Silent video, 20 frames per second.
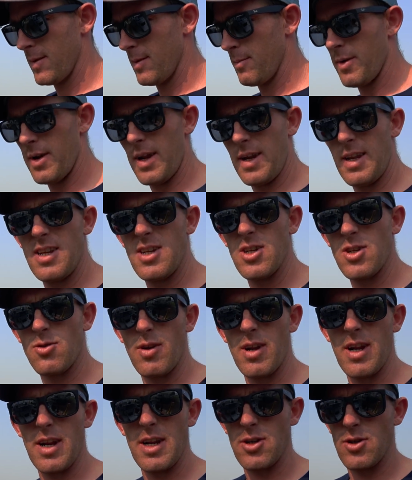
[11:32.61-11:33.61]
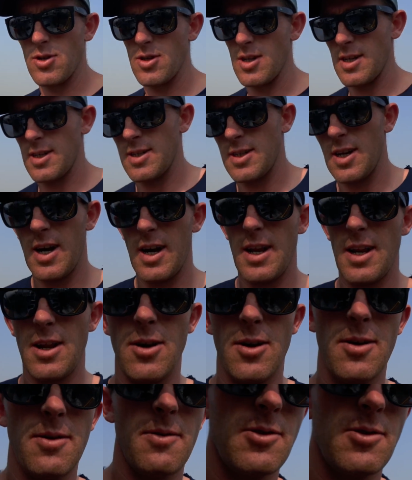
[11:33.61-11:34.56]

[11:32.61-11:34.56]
But I did just read an interesting sign here.